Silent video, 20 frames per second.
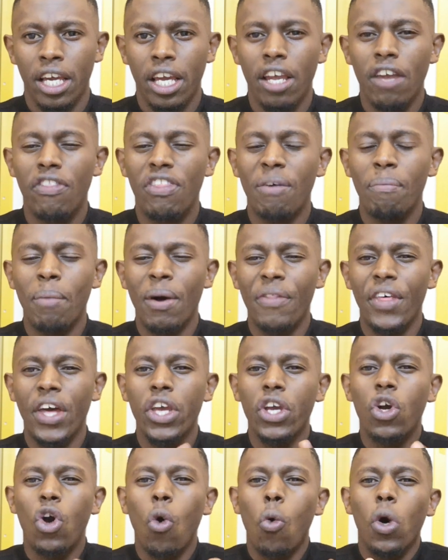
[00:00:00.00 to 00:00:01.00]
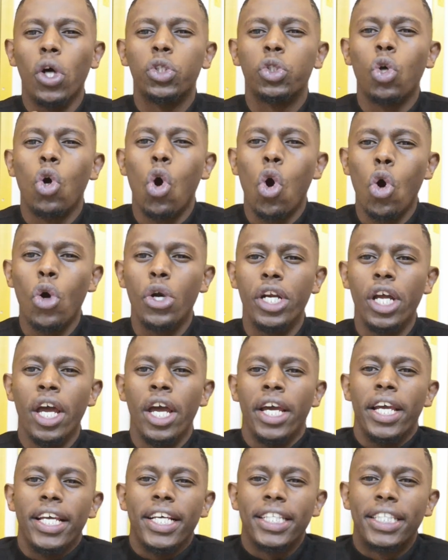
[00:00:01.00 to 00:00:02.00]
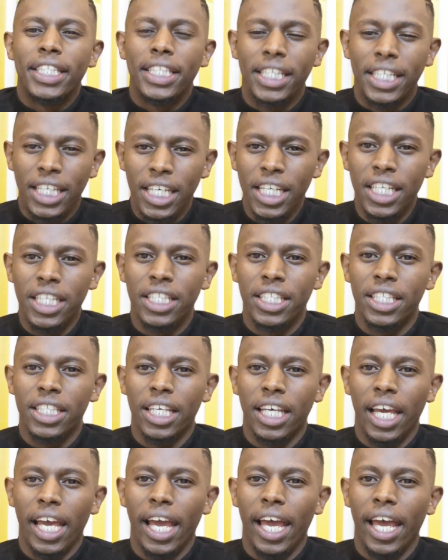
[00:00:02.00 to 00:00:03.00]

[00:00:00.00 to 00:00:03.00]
if the mother eagle wants to hold its kids